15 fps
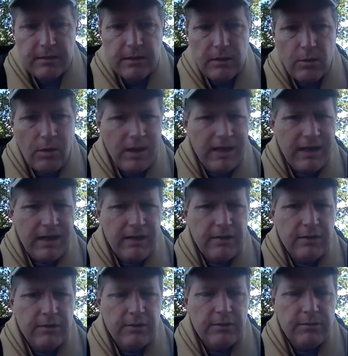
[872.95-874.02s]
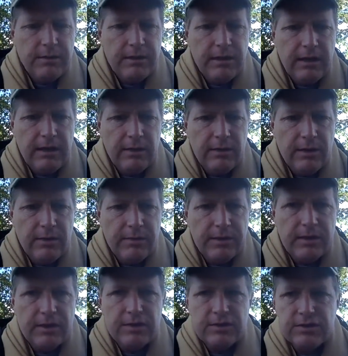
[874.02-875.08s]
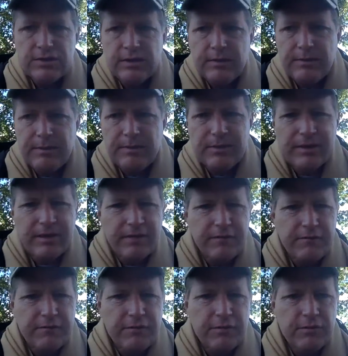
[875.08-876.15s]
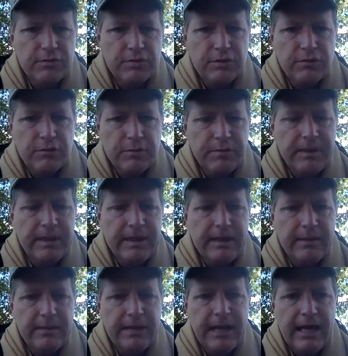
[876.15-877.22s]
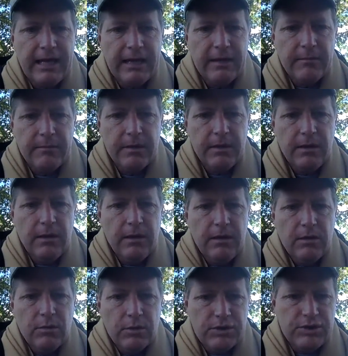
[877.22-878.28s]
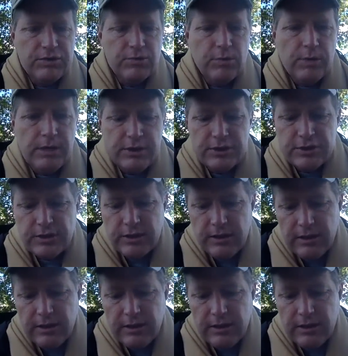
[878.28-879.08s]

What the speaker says: Why not noon and midnight? Well, because people get confused over PM and AM, which is which.